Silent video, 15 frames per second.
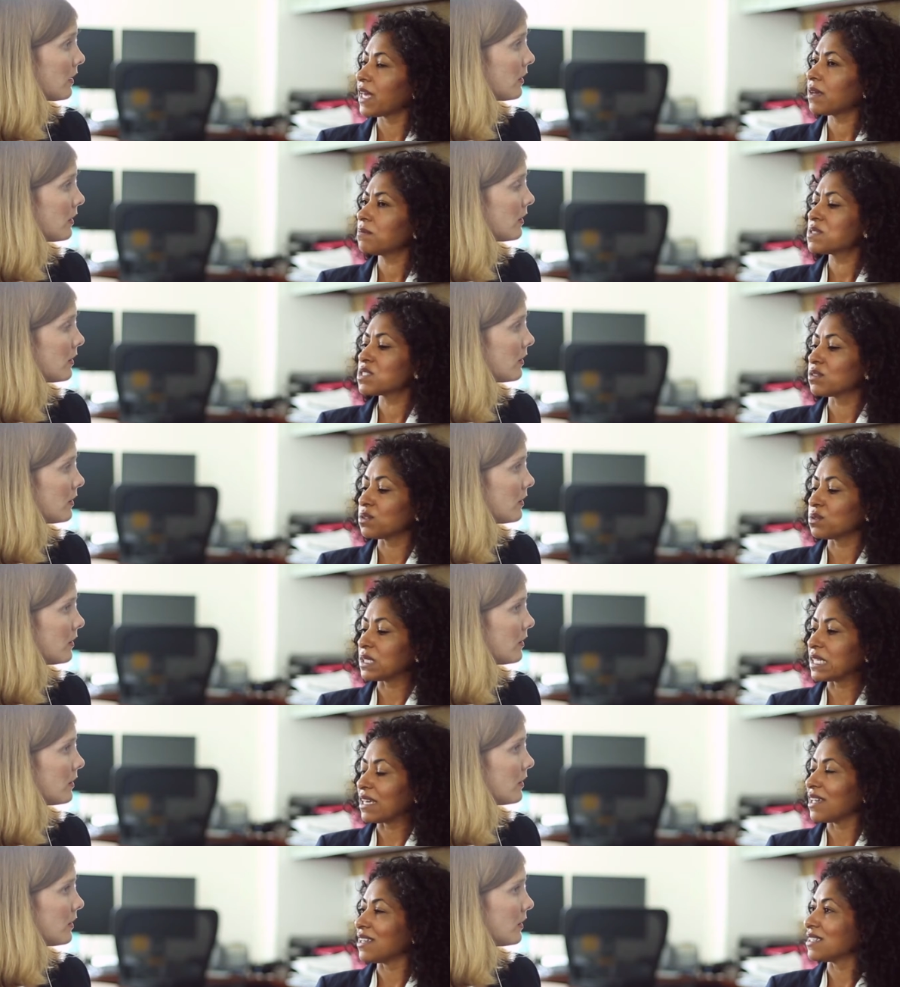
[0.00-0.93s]

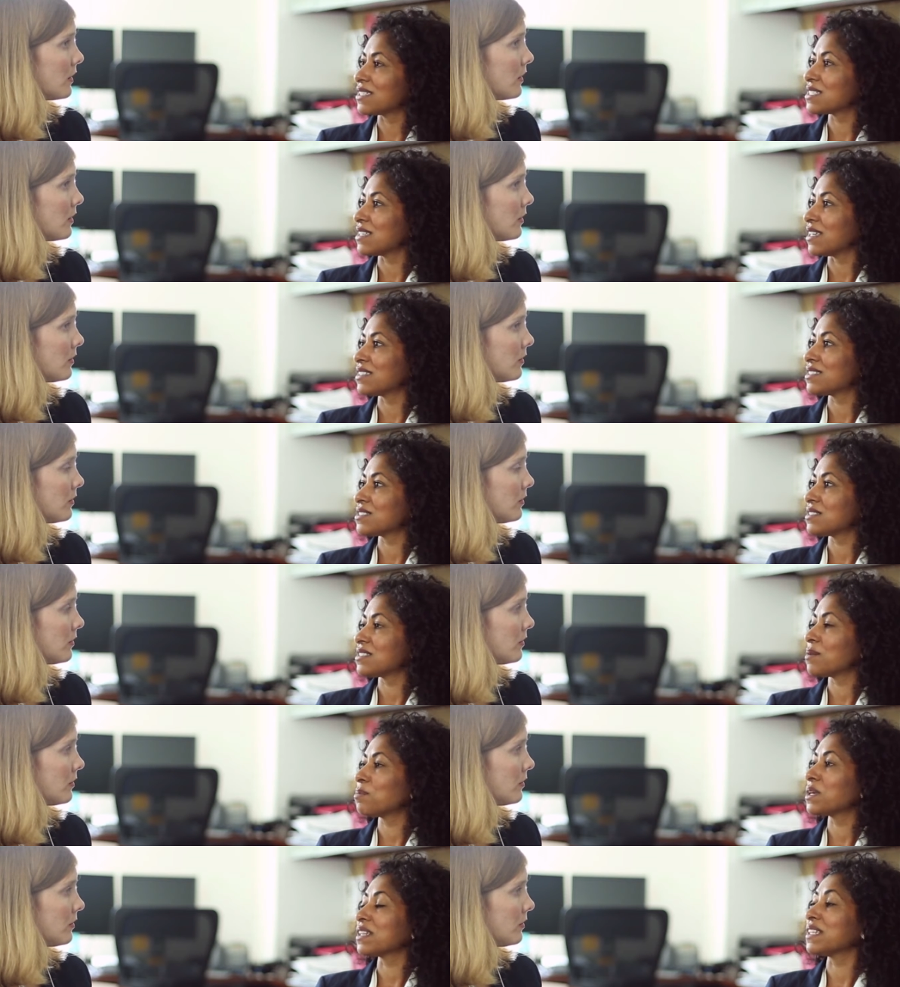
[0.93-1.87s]
Speaker 1: Absolutely, and it's it's
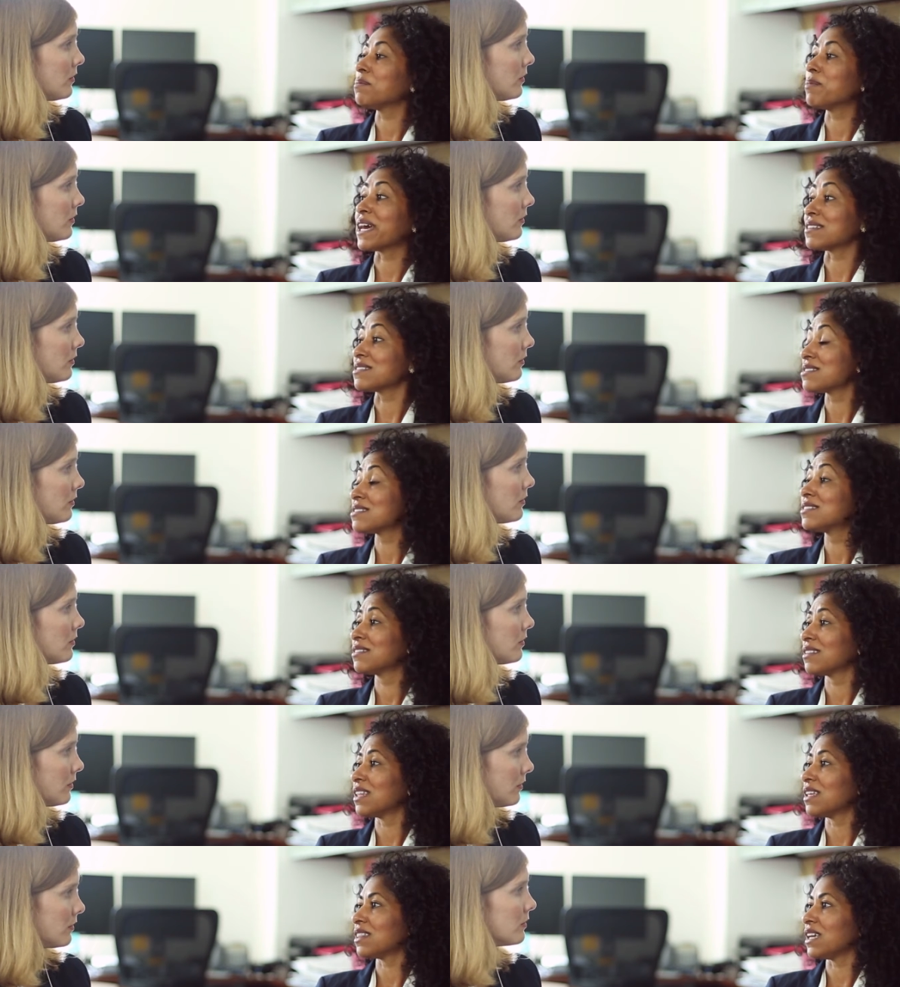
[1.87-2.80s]
typically best
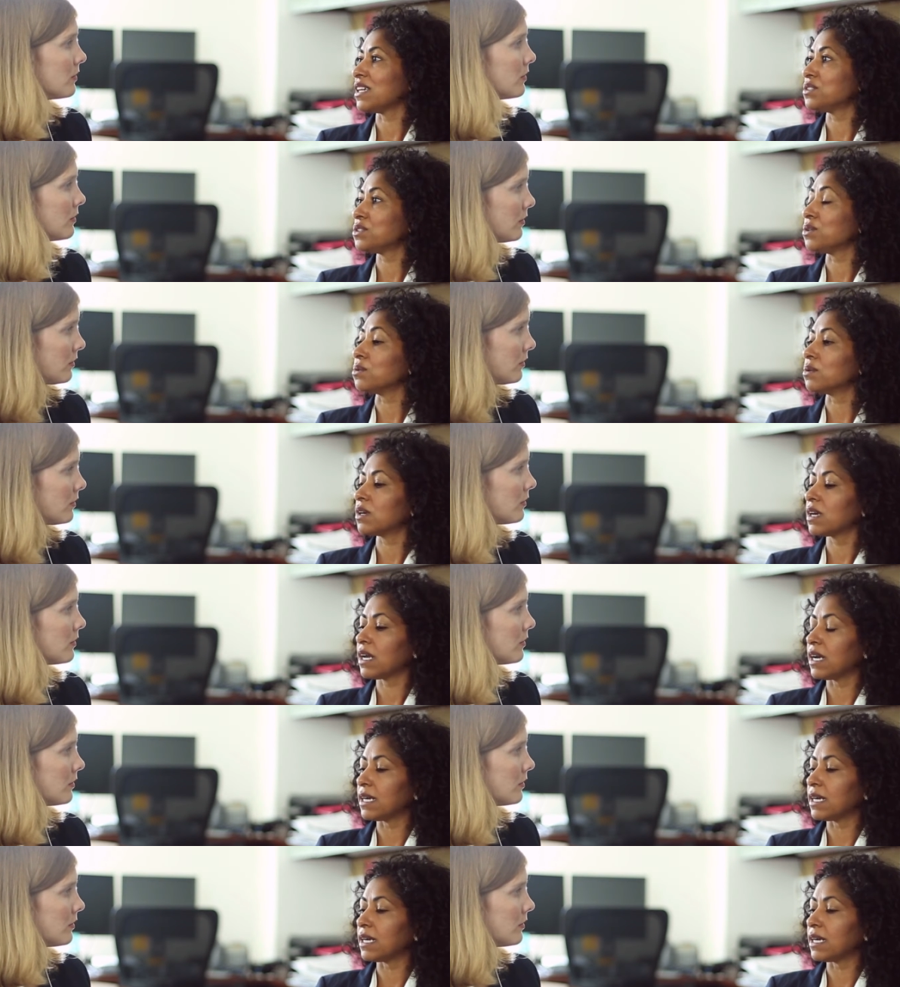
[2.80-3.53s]
that mm-hmm. they do.